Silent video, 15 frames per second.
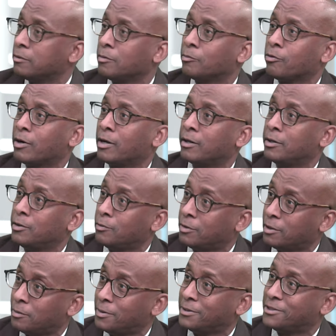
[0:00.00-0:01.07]
and prior to you
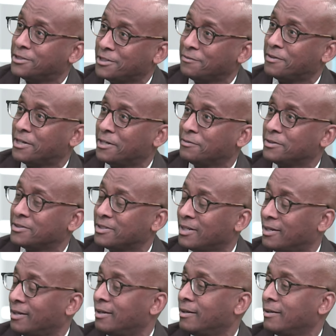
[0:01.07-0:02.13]
coming, Chief Davis,
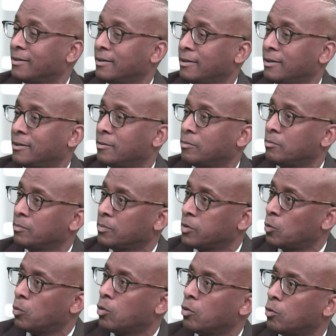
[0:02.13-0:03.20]
the
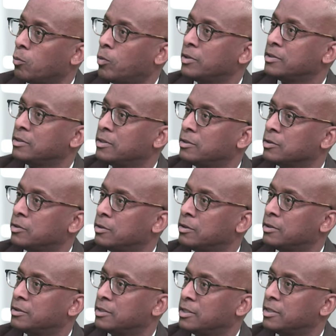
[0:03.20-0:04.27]
world wasn't as good
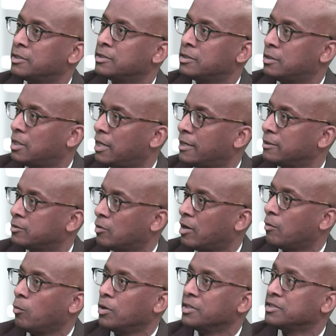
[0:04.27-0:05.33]
as it is today. So I
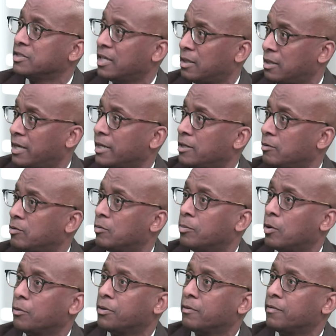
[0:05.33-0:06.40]
want to say thank you to
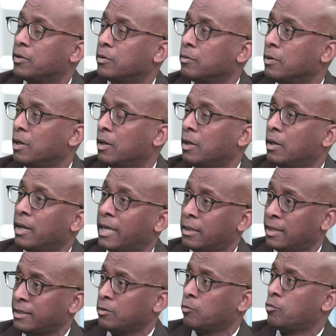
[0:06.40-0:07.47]
both of you, and
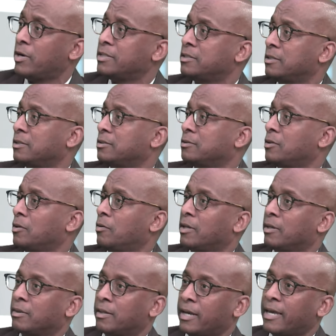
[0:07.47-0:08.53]
let the residents know
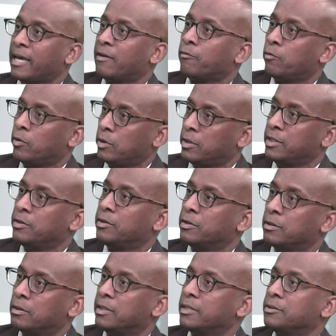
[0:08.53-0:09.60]
that they have really
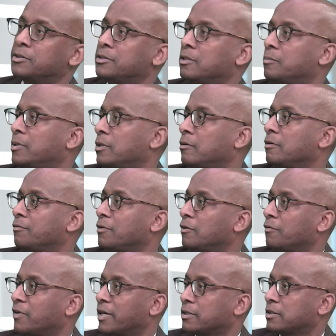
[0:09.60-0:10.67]
good leadership here at
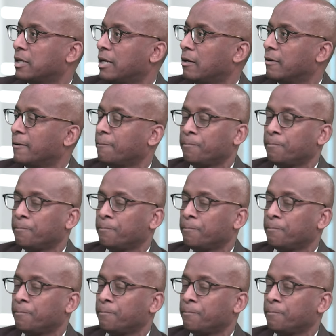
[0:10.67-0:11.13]
Fairfax County.